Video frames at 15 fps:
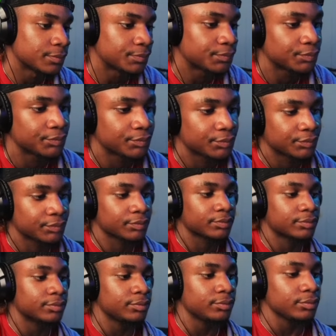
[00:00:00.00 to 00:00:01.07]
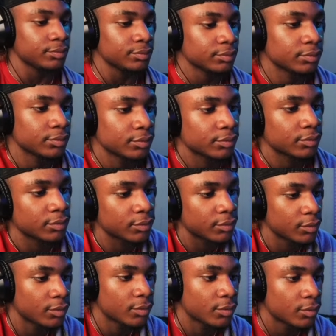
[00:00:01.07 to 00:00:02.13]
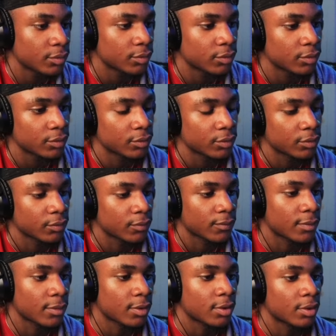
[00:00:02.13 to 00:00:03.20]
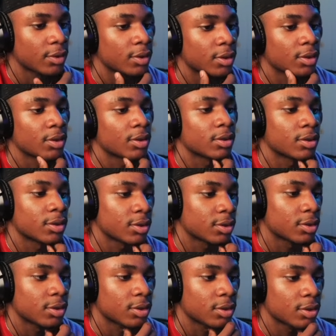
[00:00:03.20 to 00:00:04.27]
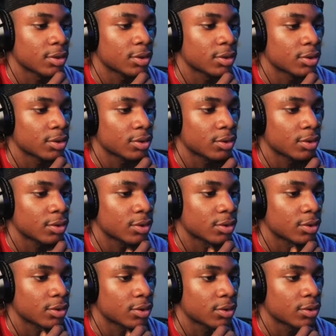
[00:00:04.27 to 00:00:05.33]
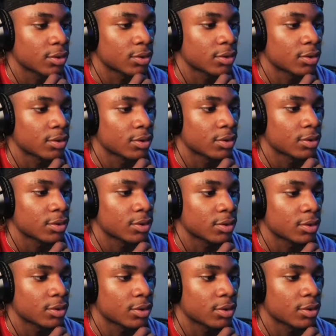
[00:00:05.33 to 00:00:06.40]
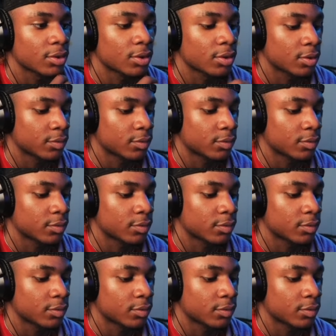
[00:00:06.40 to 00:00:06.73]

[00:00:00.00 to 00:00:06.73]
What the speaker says: (no one is talking)